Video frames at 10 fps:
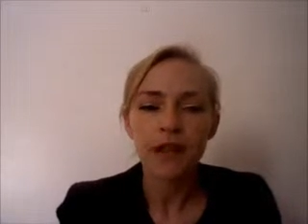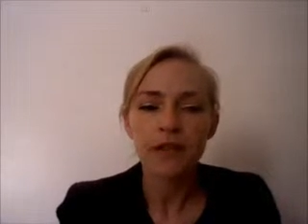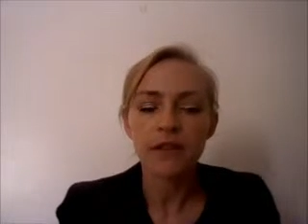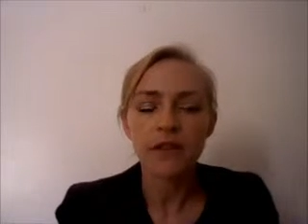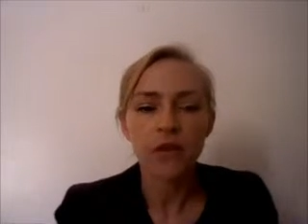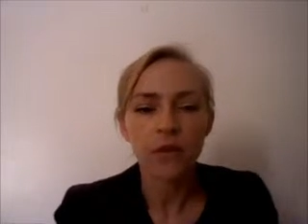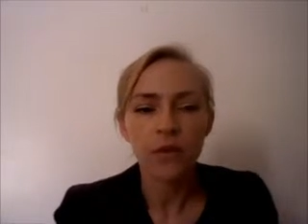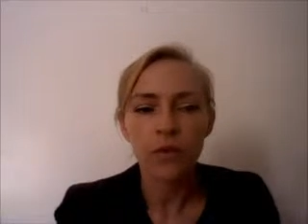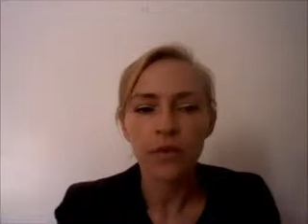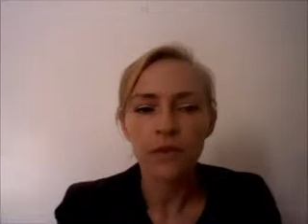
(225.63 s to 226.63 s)

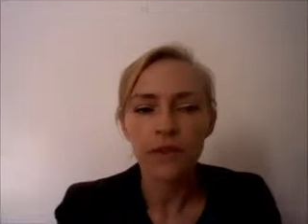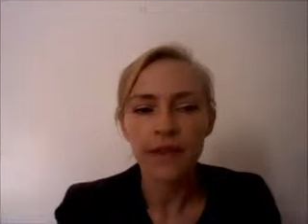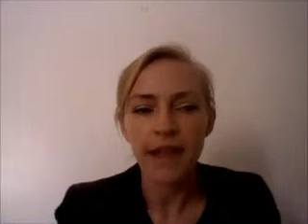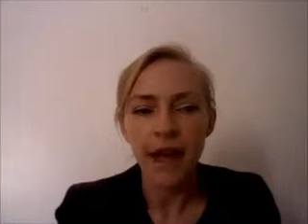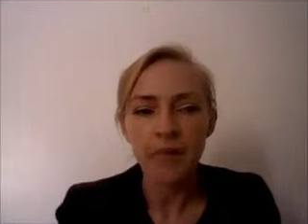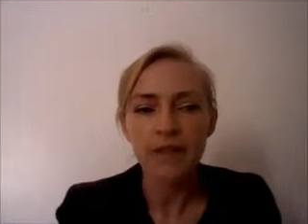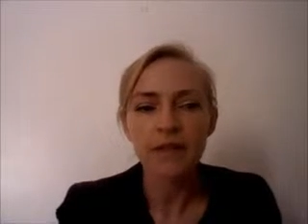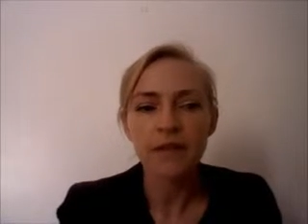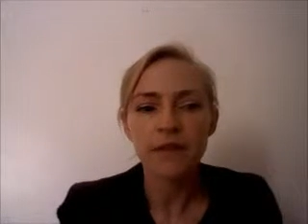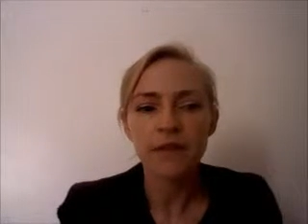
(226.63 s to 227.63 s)
So that
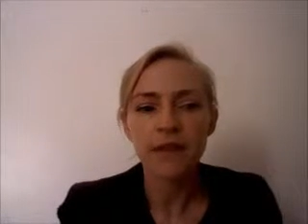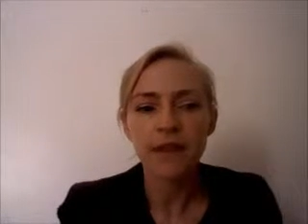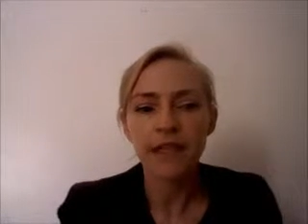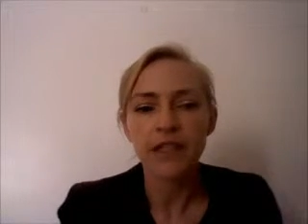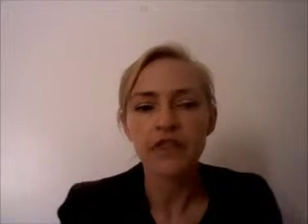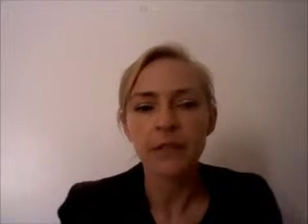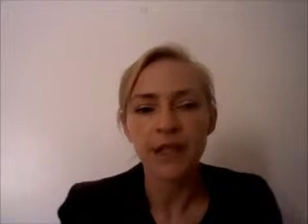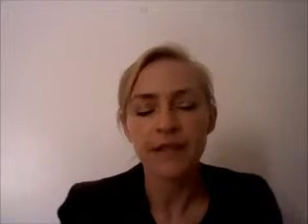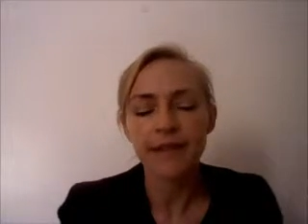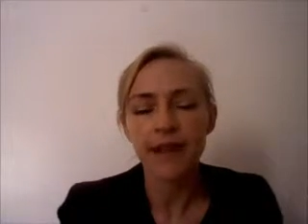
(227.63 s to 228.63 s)
was the initial
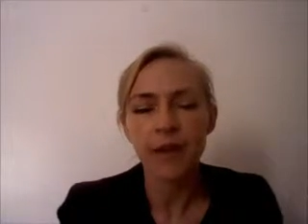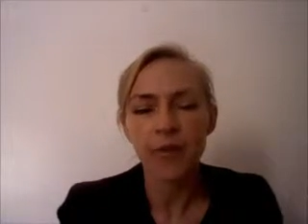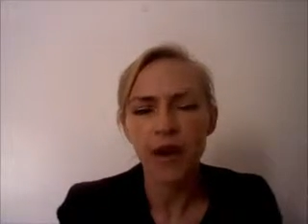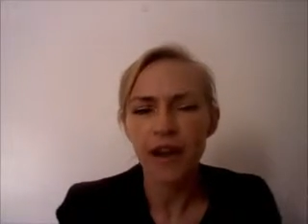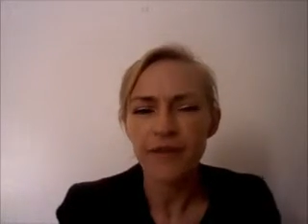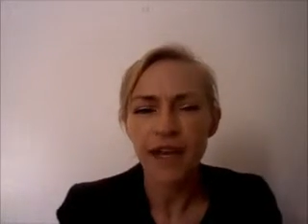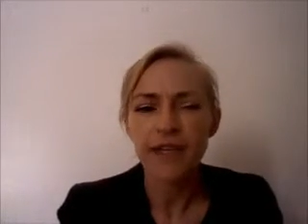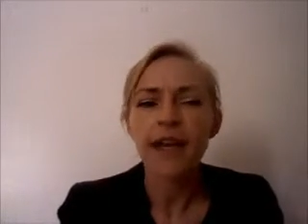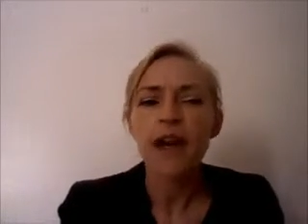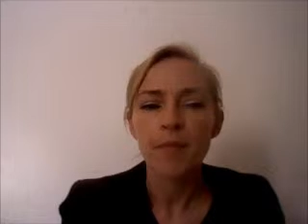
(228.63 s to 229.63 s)
piece that I arrived
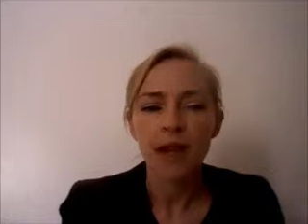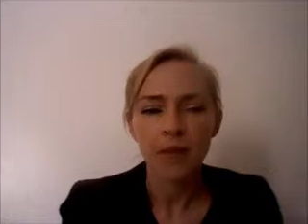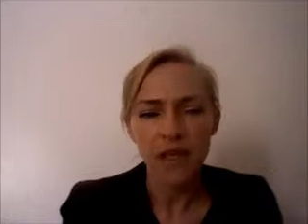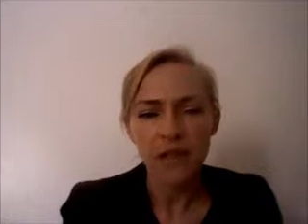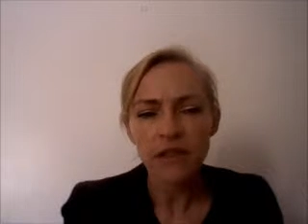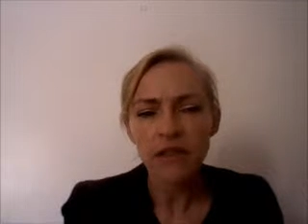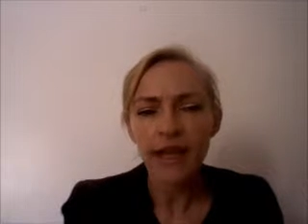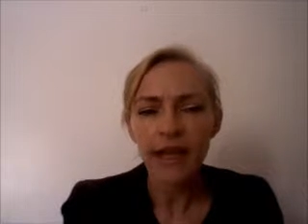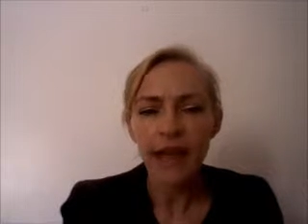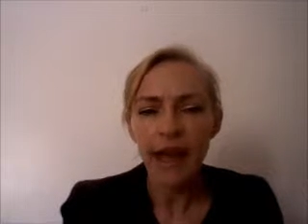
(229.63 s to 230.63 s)
at. But I was also
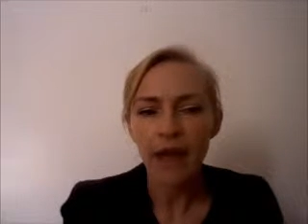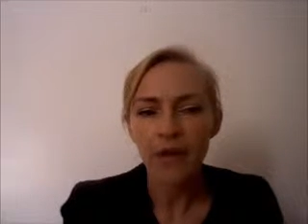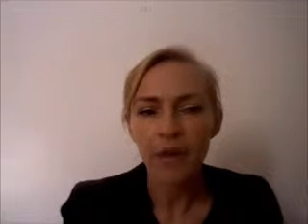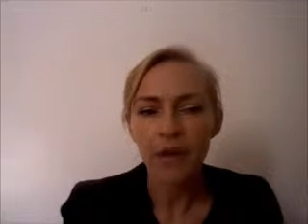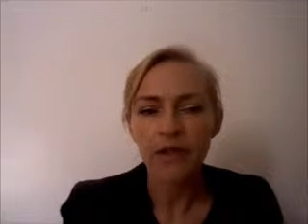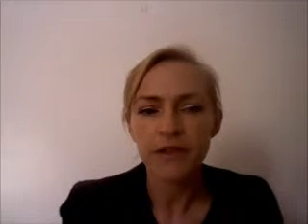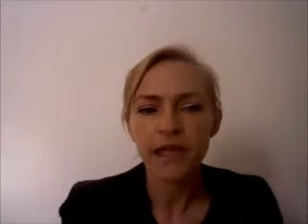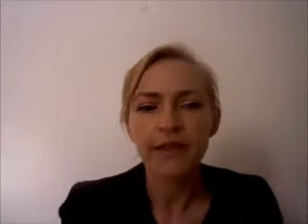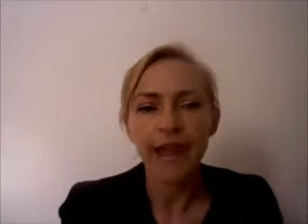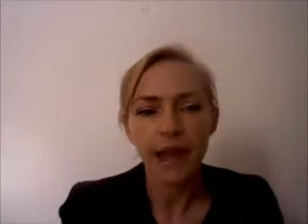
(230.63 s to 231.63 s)
looking at how they were
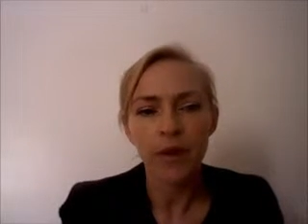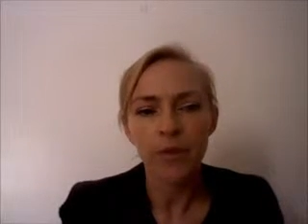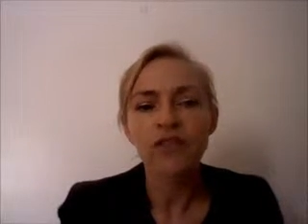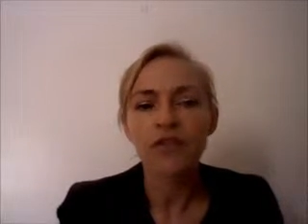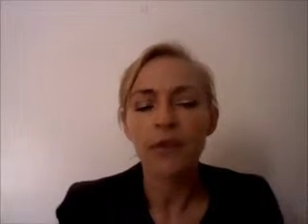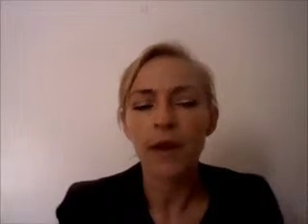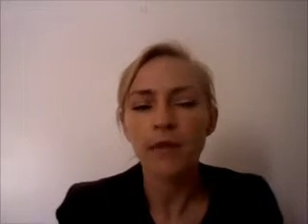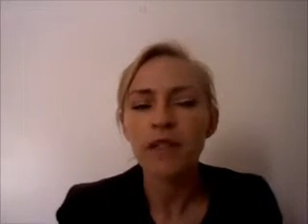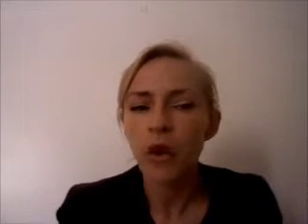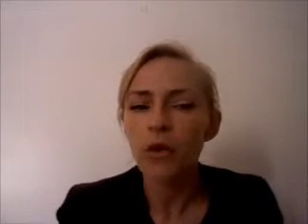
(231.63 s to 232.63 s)
using language. So I
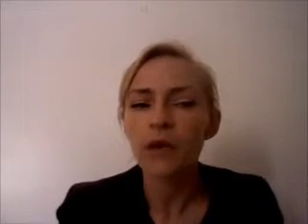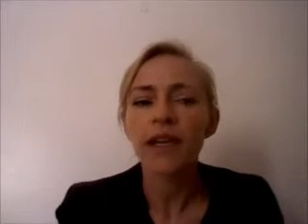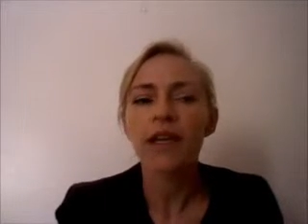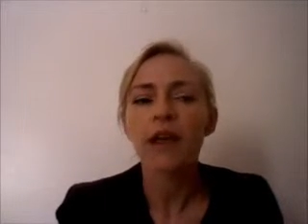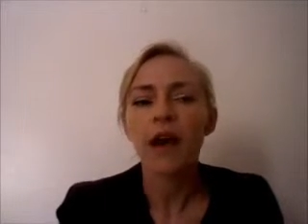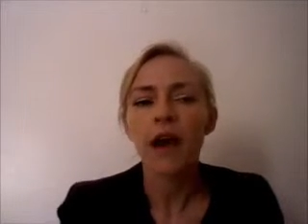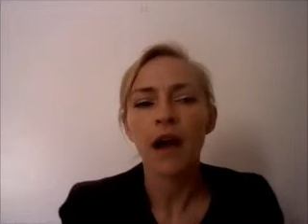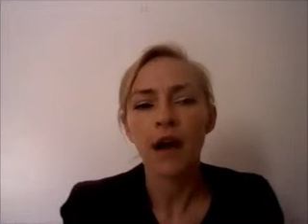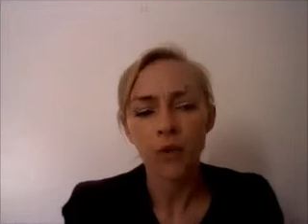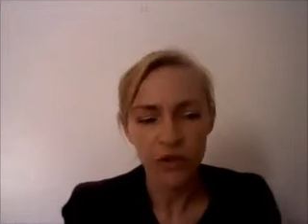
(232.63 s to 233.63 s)
was coding
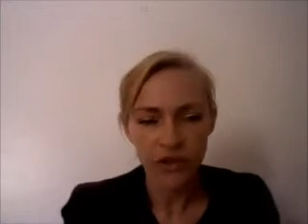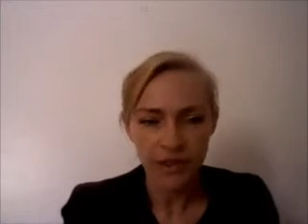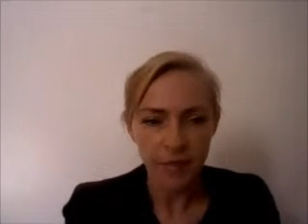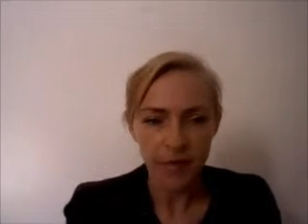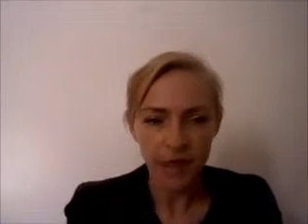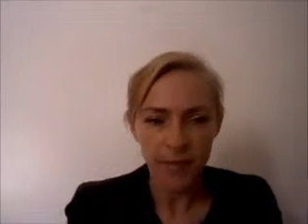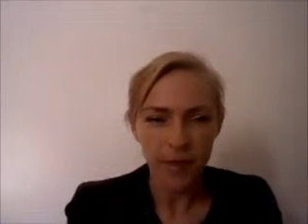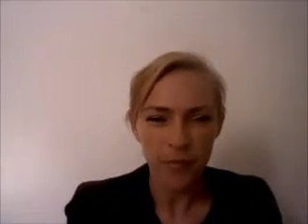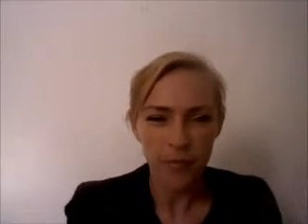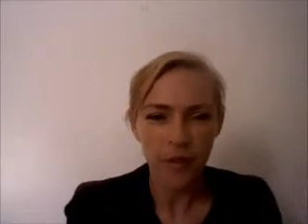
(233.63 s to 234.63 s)
words that were coming
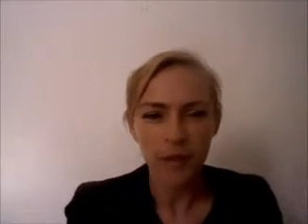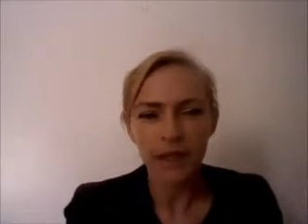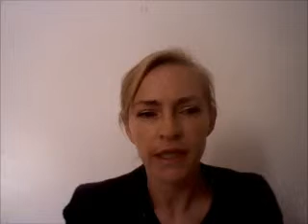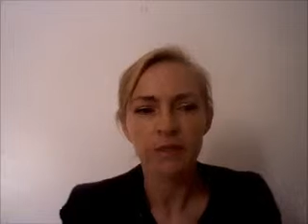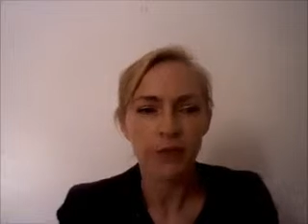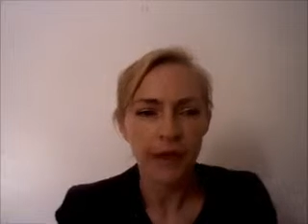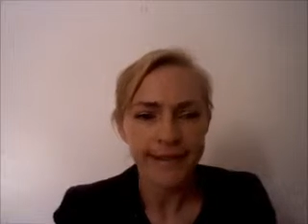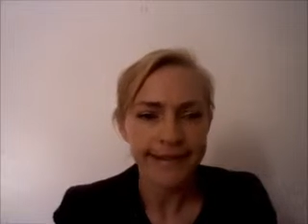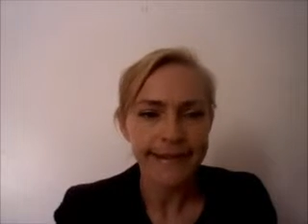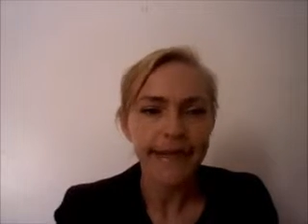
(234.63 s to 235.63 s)
up frequently in
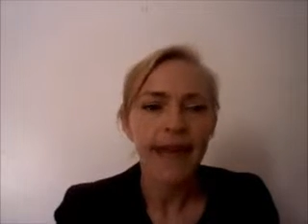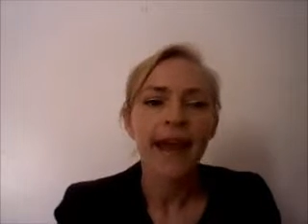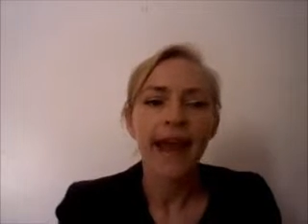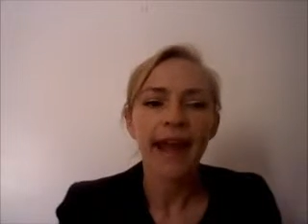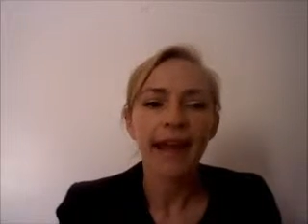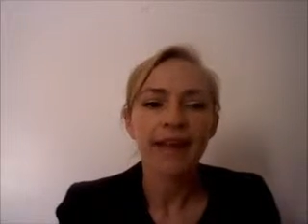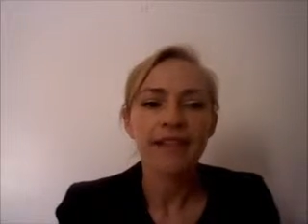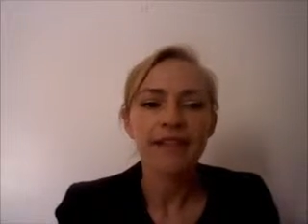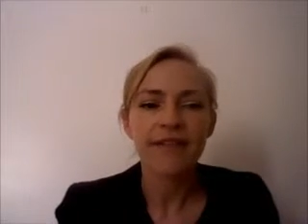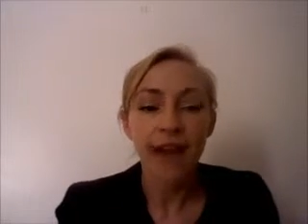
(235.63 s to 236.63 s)
phrases.
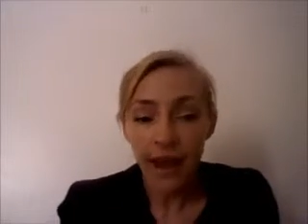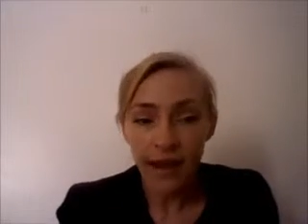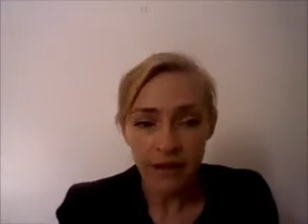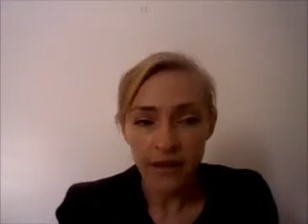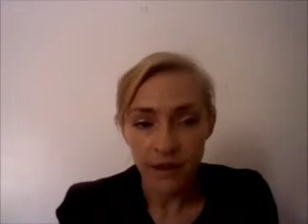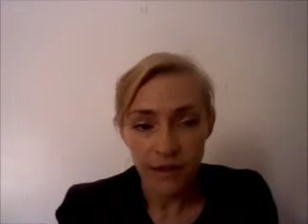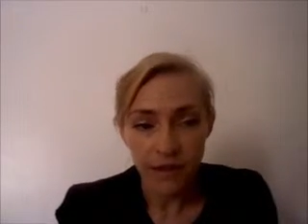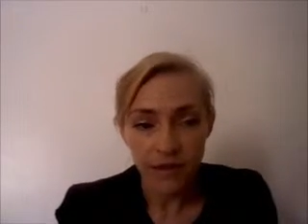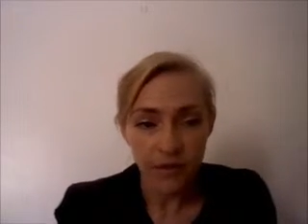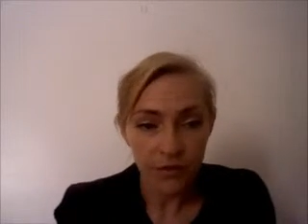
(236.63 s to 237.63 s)
And that,
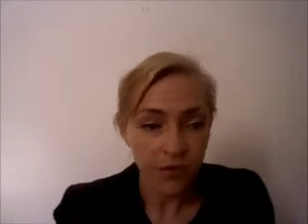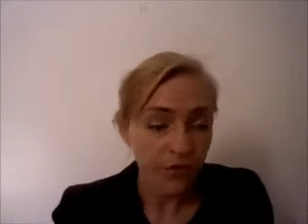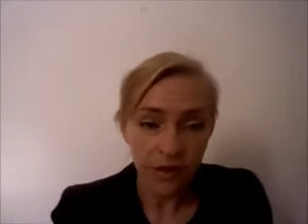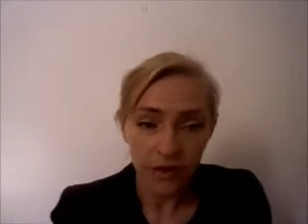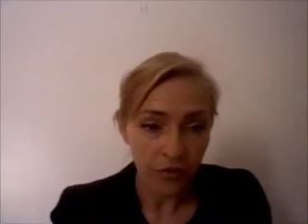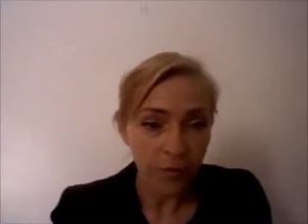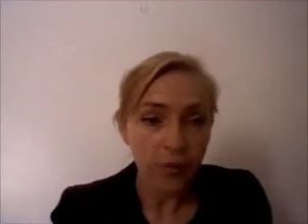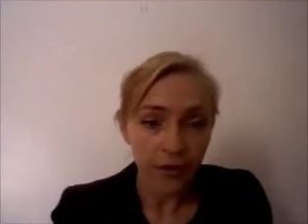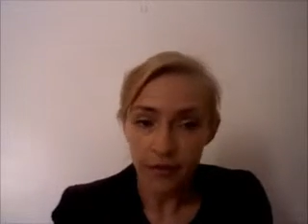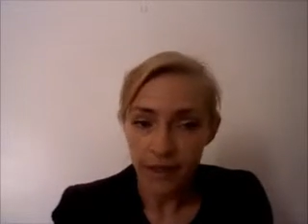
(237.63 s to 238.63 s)
to do it
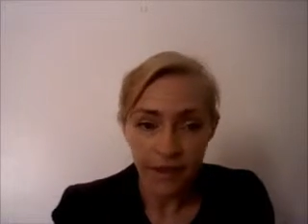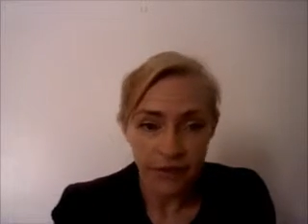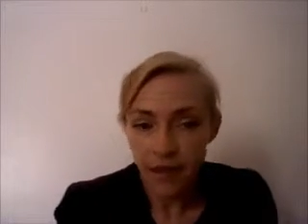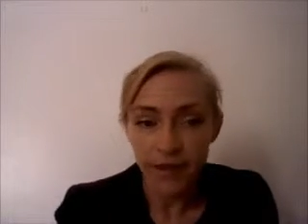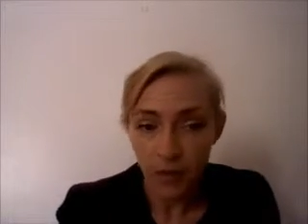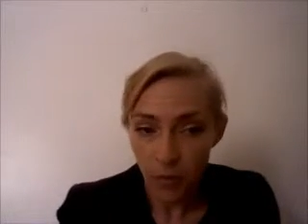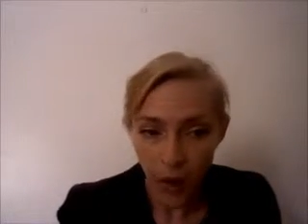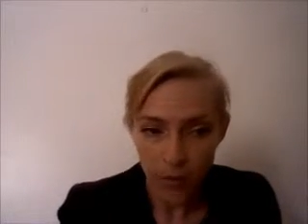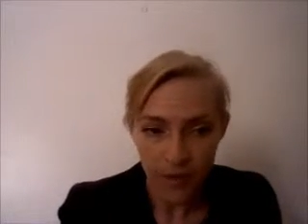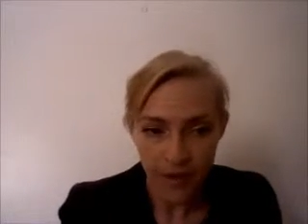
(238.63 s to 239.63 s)
interpretively, there's nothing
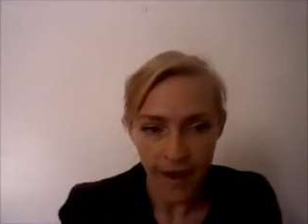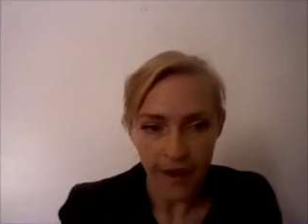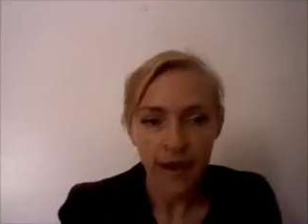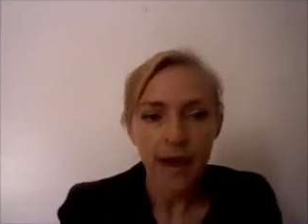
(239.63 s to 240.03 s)
wrong with that.